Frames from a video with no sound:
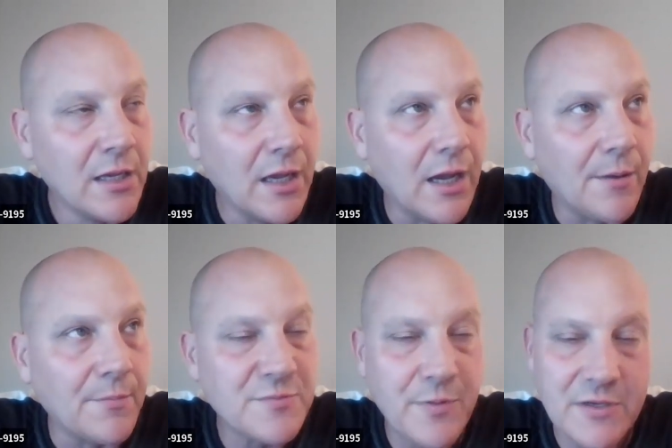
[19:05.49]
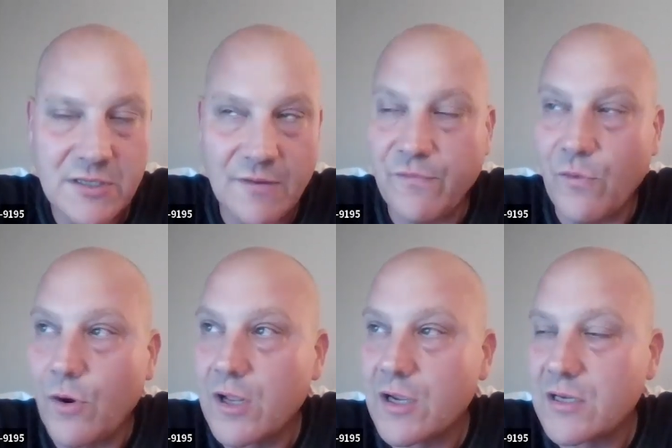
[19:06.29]
um, especially in
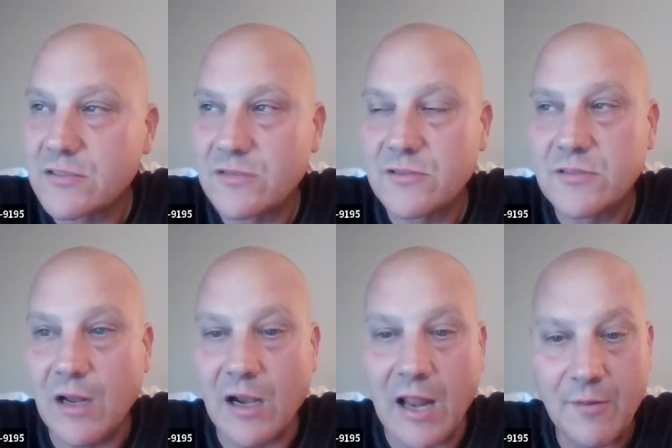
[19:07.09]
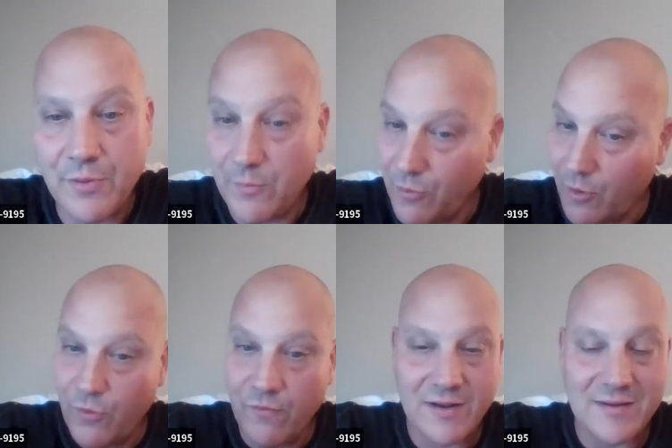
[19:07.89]
Florida, because there's a lot of people are
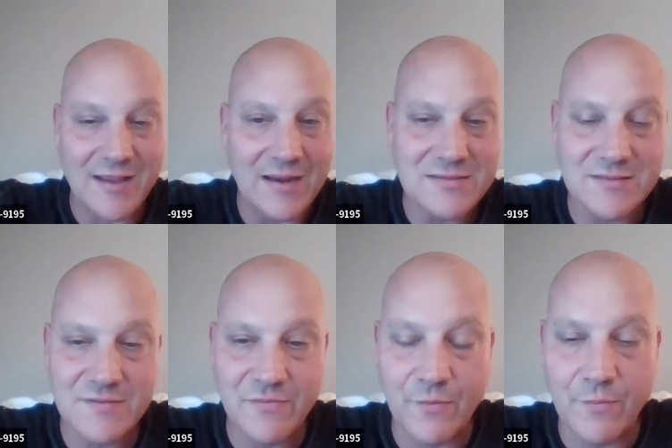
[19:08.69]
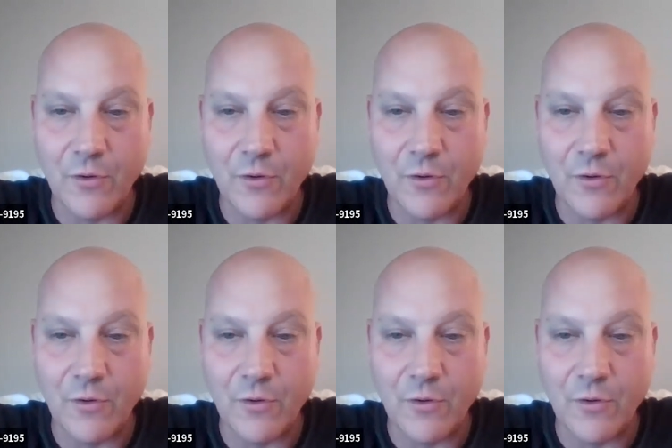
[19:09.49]
moving to Texas from,